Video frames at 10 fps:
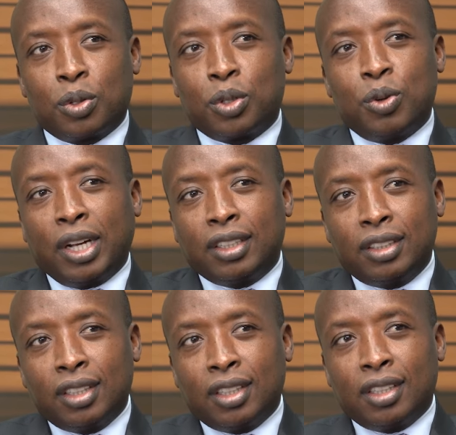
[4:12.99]
surely,
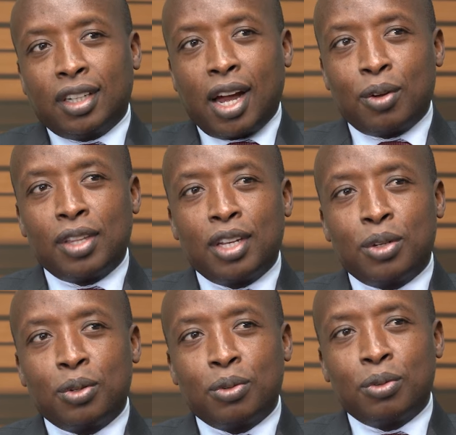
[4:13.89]
how then
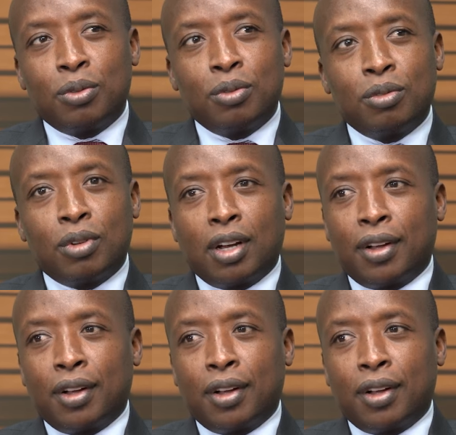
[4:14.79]
do you,